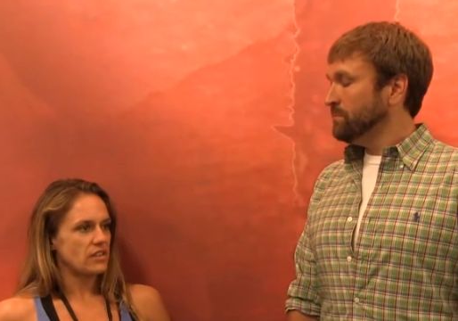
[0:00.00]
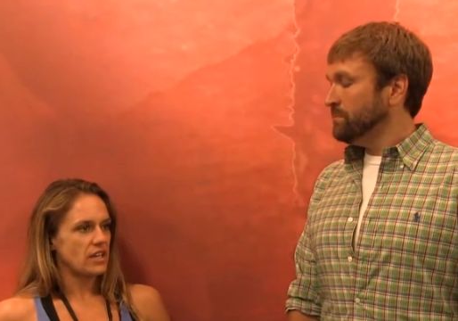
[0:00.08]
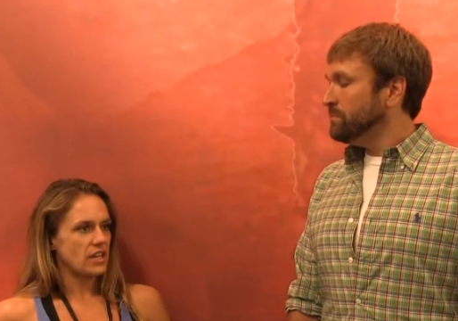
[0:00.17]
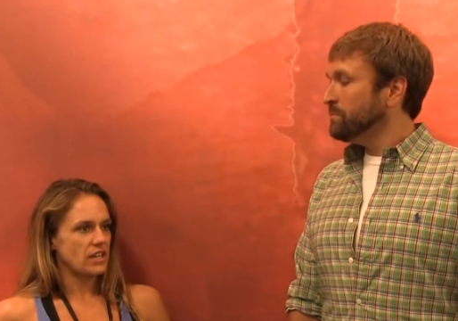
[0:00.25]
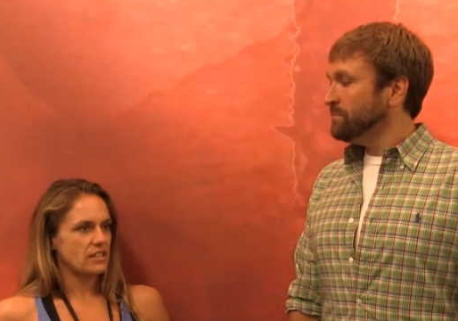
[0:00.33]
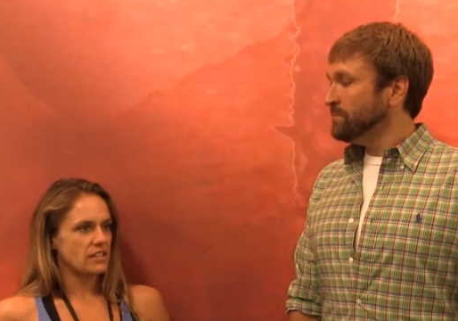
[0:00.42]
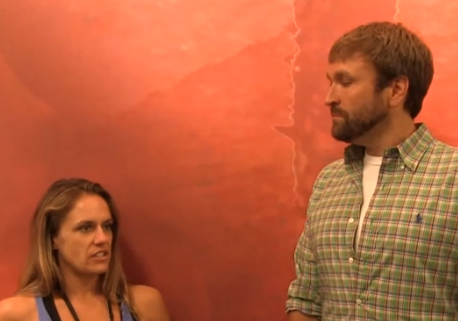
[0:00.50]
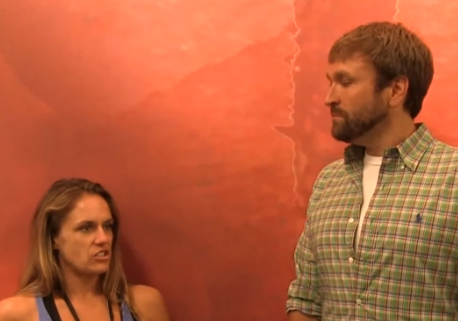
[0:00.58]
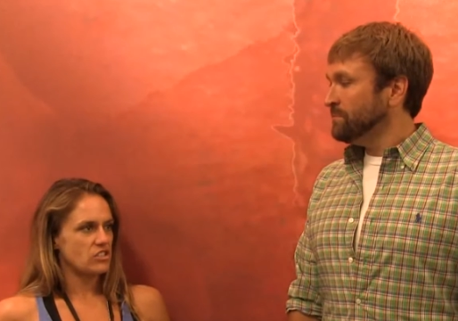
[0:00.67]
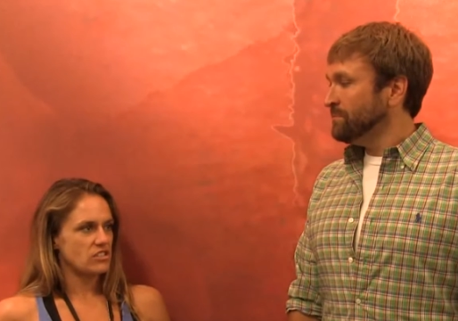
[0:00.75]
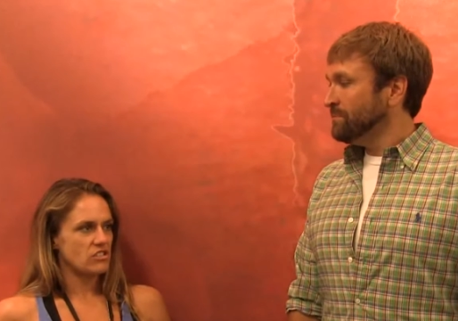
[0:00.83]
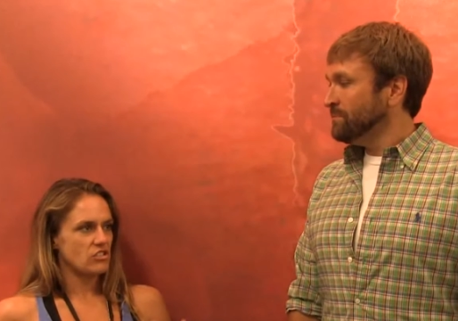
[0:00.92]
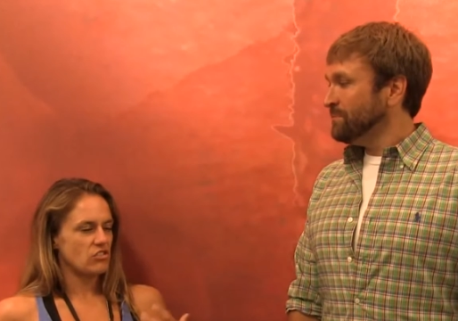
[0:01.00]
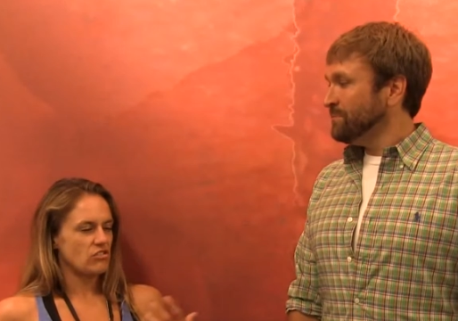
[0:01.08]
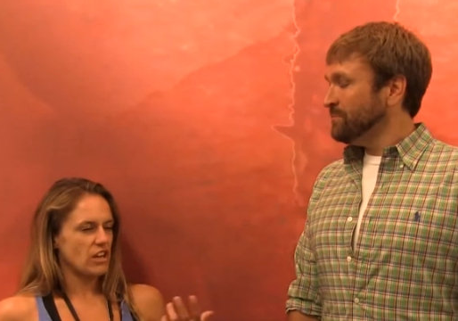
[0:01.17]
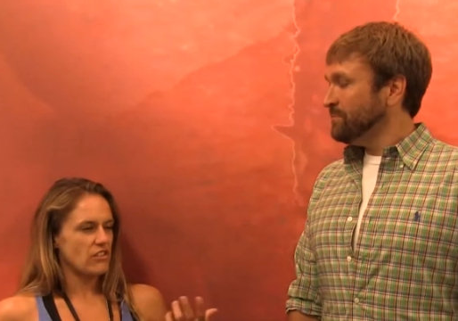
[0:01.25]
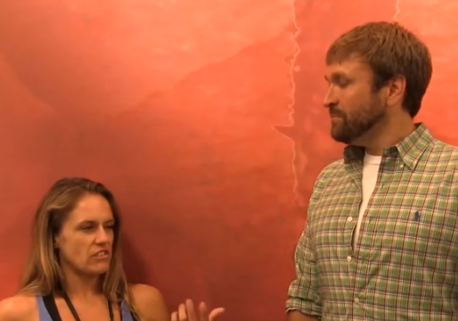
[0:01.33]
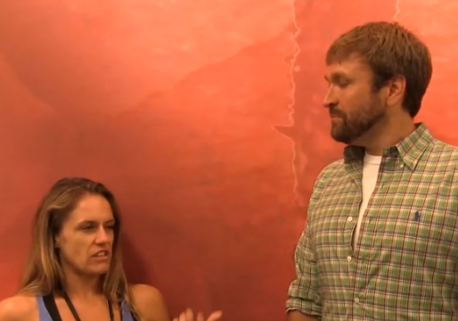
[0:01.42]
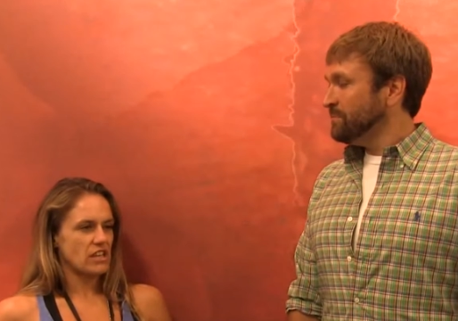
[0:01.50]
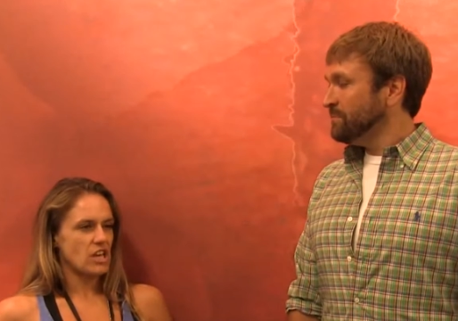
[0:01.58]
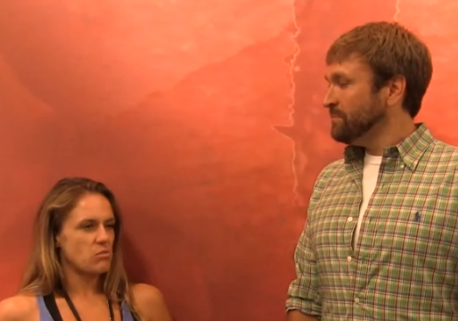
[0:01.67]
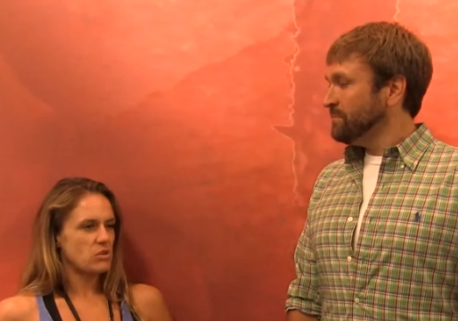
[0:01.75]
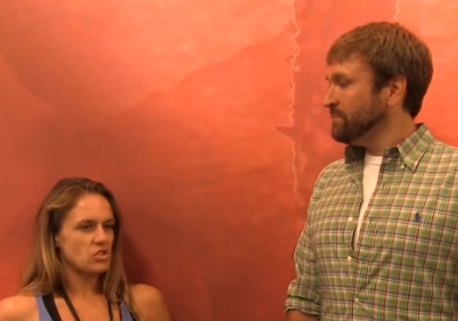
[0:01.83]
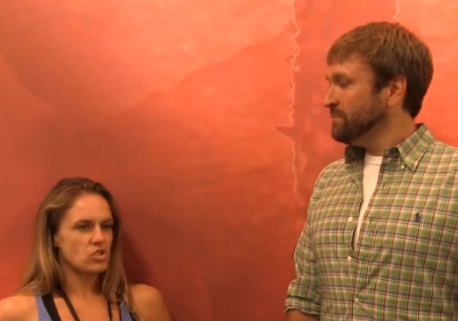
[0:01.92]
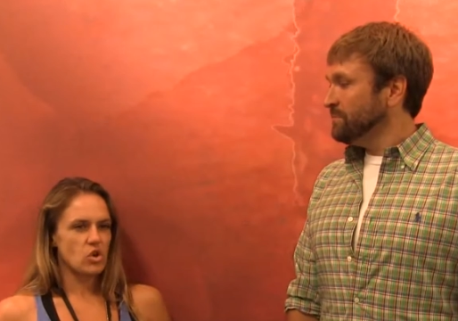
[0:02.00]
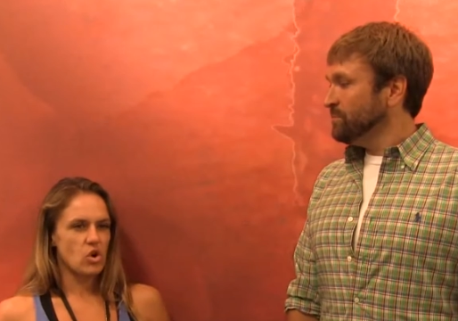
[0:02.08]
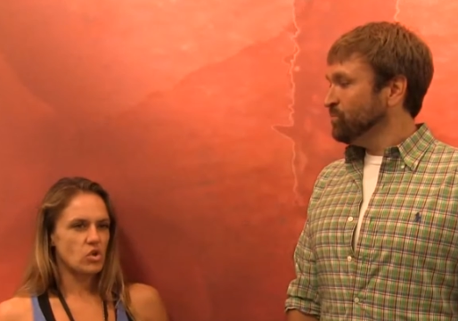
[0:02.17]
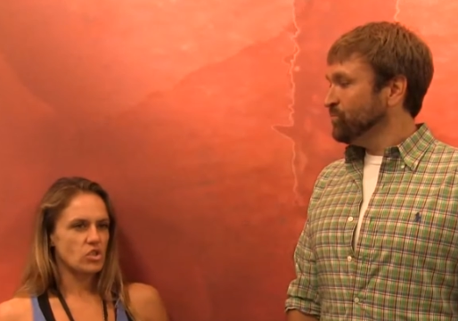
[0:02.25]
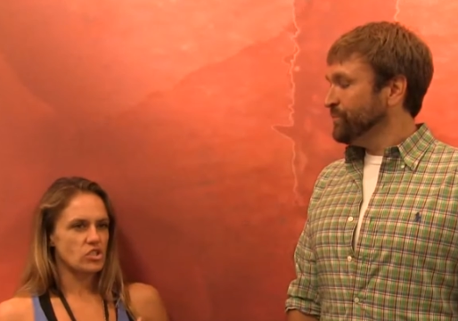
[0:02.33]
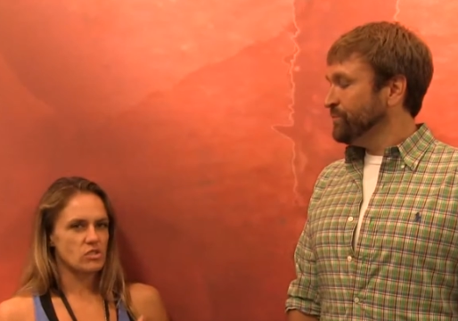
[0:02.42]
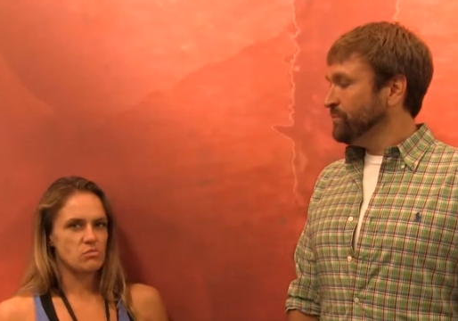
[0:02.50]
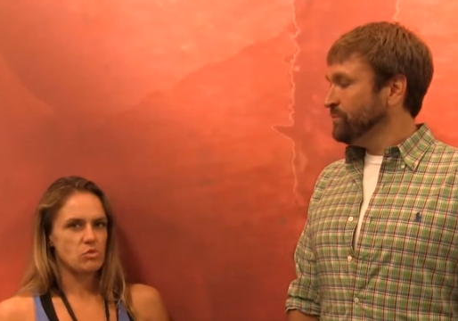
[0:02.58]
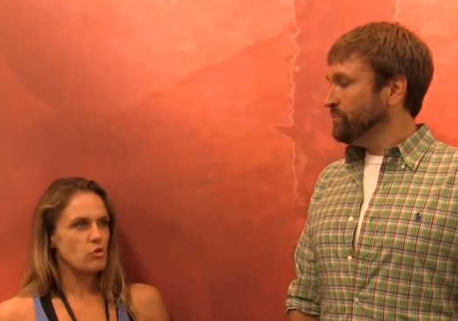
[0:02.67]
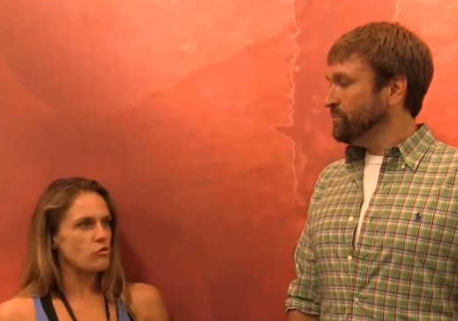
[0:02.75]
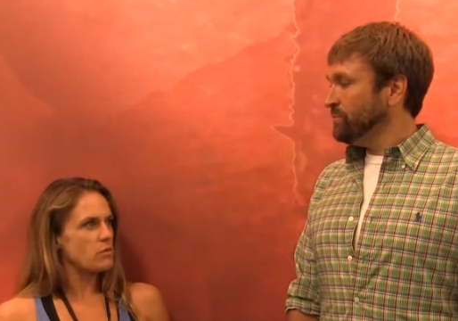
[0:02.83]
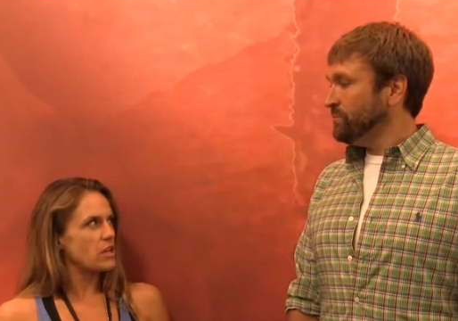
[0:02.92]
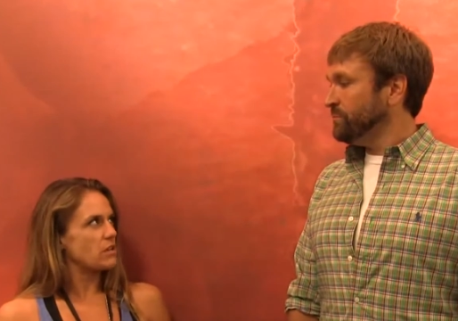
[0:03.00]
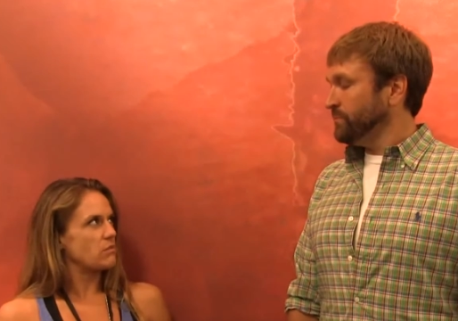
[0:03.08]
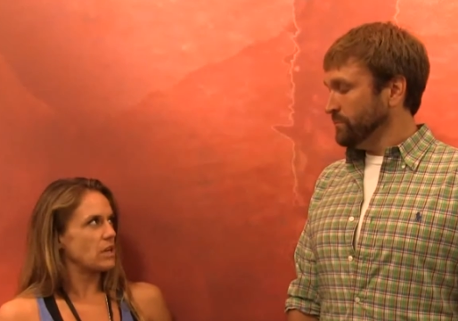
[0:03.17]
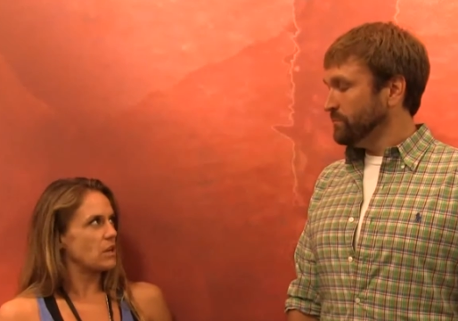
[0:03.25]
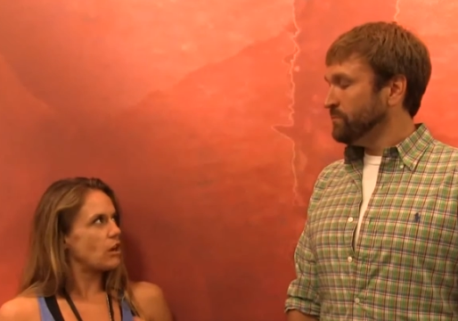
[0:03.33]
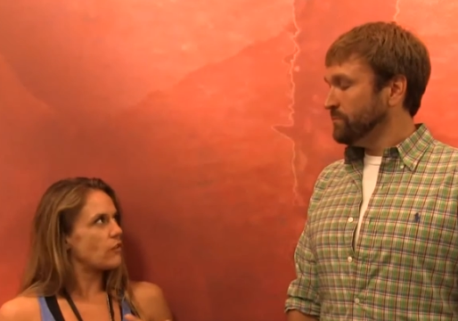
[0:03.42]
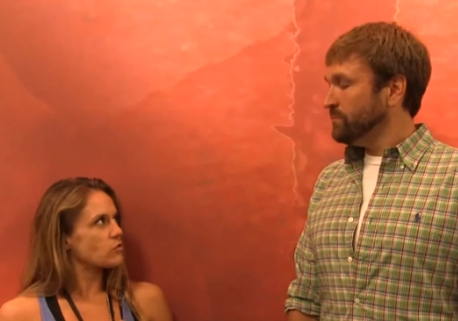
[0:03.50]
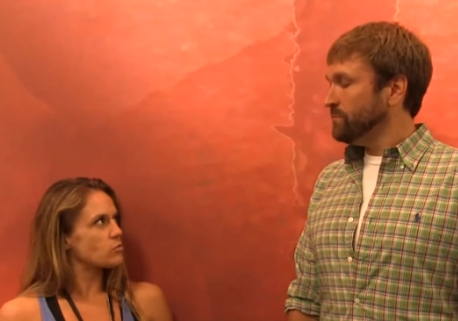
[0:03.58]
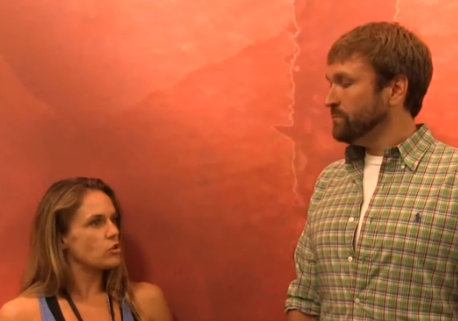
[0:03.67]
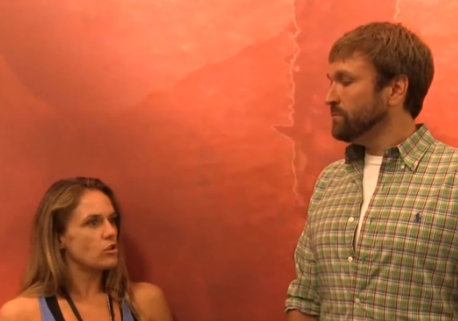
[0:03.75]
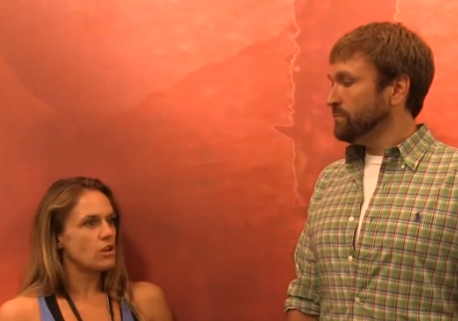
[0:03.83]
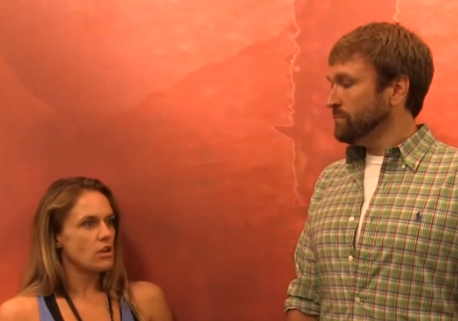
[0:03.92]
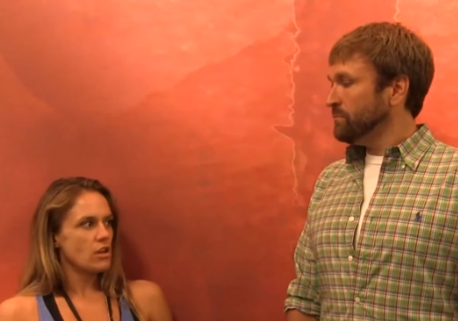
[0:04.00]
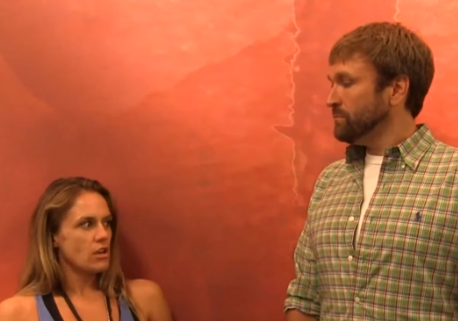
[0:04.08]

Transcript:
Speaker 1: And it just, you know, everything, hip control and just movement and being comfortable,